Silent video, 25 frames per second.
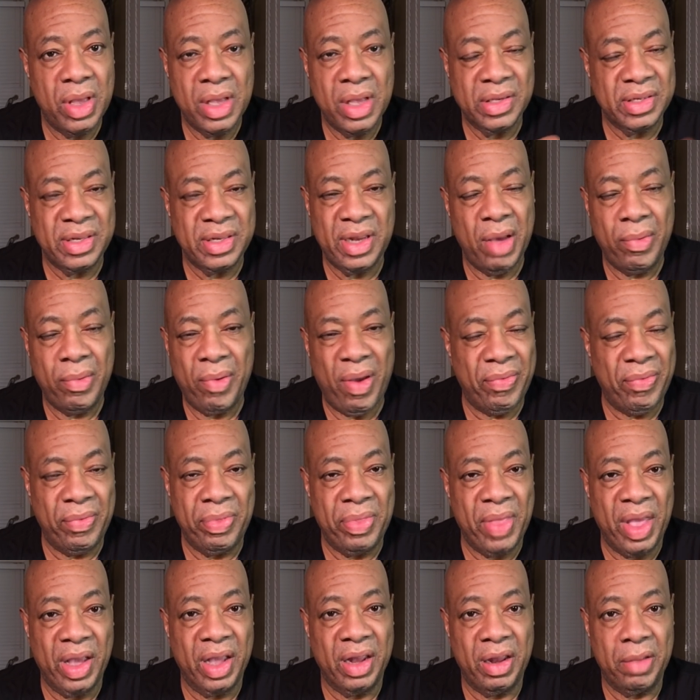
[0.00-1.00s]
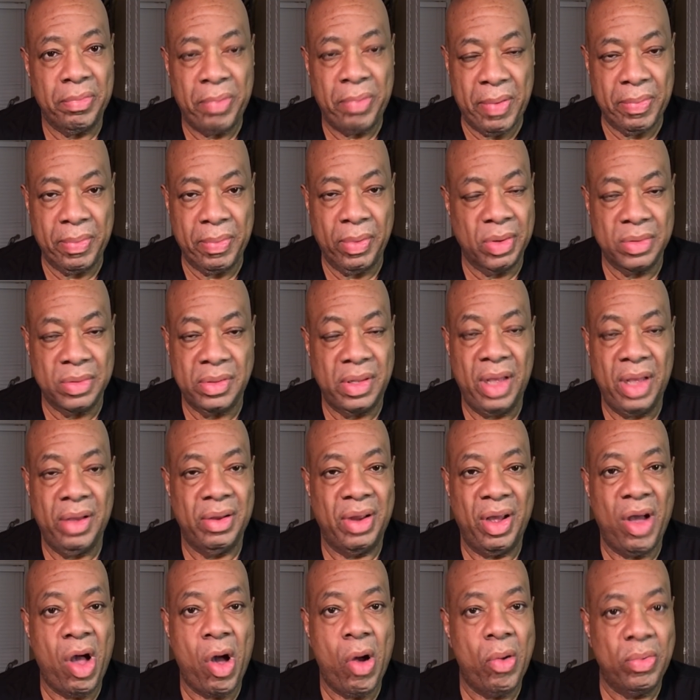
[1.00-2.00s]
stay away from negative people because
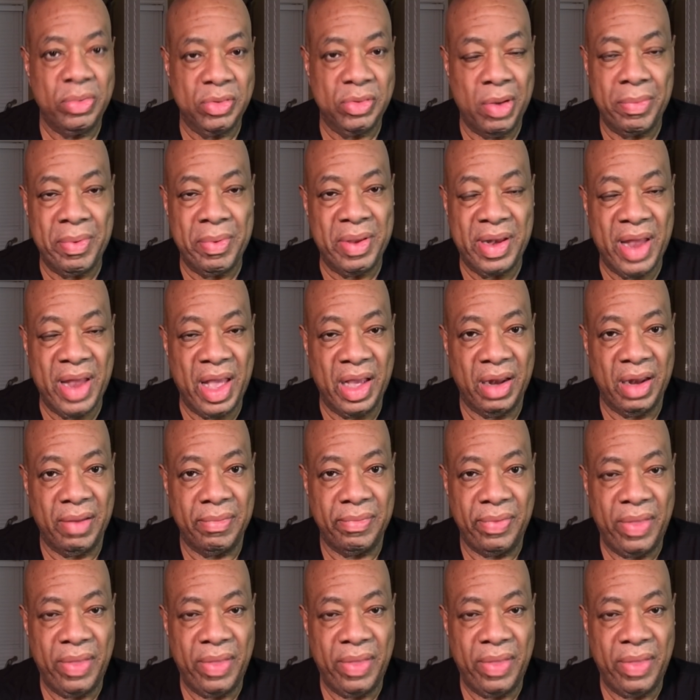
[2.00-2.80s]
they're always going to be negative.